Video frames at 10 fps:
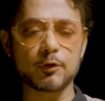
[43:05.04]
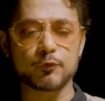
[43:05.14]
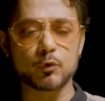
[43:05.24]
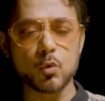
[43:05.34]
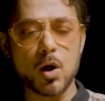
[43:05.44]

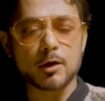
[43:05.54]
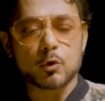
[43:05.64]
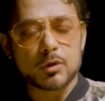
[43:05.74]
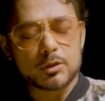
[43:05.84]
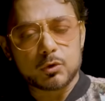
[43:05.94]
if you are
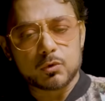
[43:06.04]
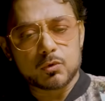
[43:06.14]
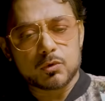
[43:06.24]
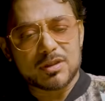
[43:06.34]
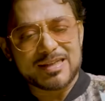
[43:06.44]
going to
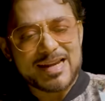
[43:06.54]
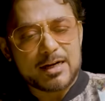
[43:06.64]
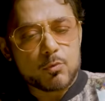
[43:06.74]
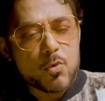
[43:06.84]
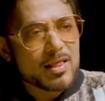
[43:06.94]

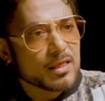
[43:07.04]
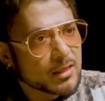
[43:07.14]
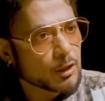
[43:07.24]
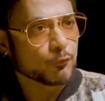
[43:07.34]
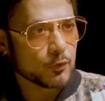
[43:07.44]
create
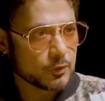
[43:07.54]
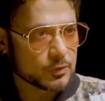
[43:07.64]
wealth for